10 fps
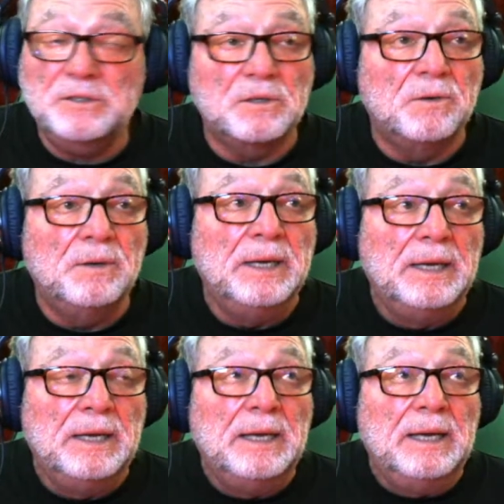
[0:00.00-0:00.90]
So
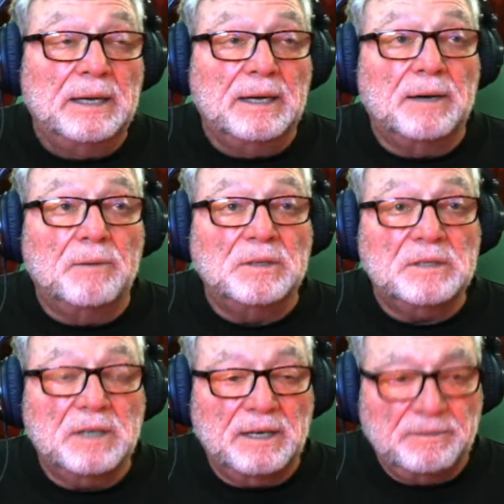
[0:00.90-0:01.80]

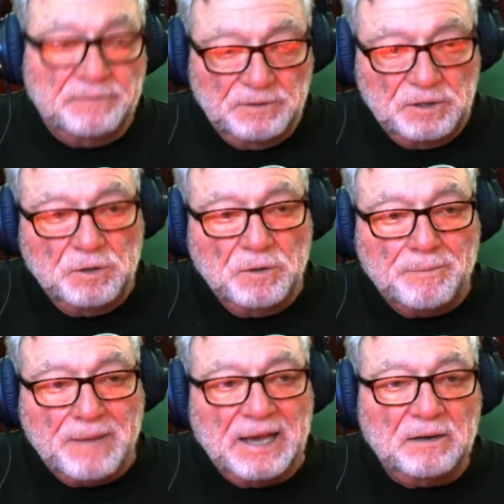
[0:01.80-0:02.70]
once I do it
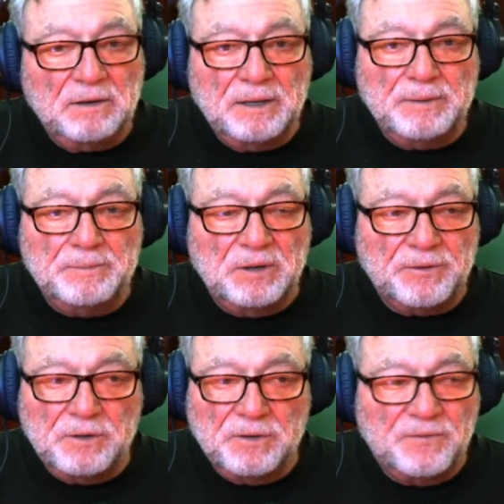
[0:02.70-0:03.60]
manually about
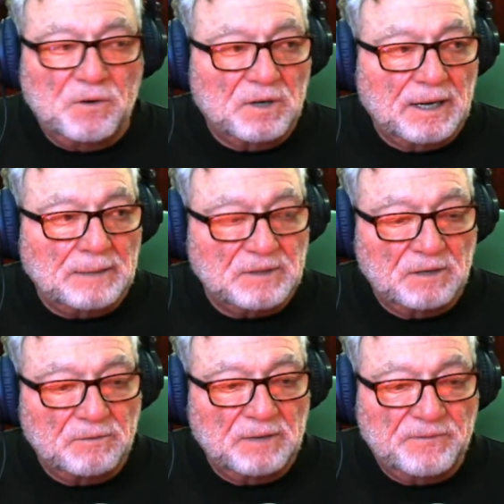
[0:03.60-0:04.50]
3 or 4 times, it'll
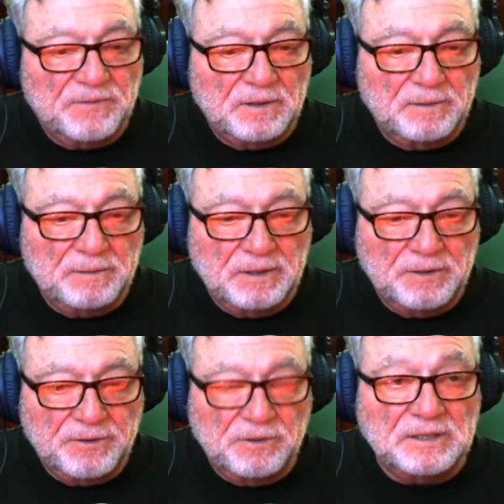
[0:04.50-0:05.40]
run for
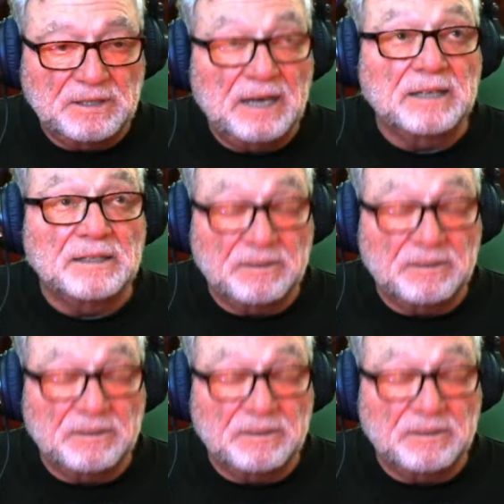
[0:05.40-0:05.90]
30 seconds.